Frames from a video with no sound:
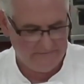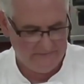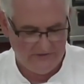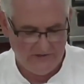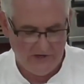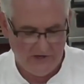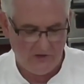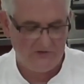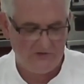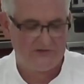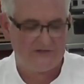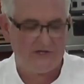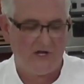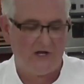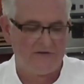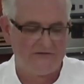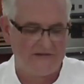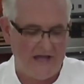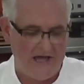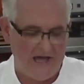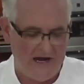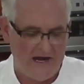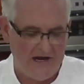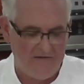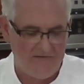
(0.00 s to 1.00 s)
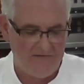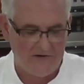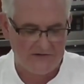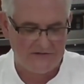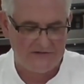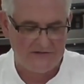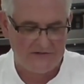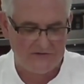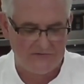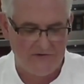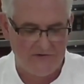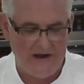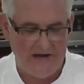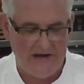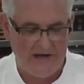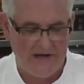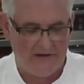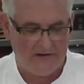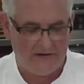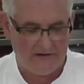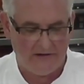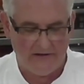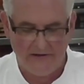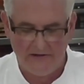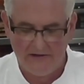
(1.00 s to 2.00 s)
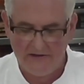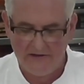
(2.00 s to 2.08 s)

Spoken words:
no salt added versus regular.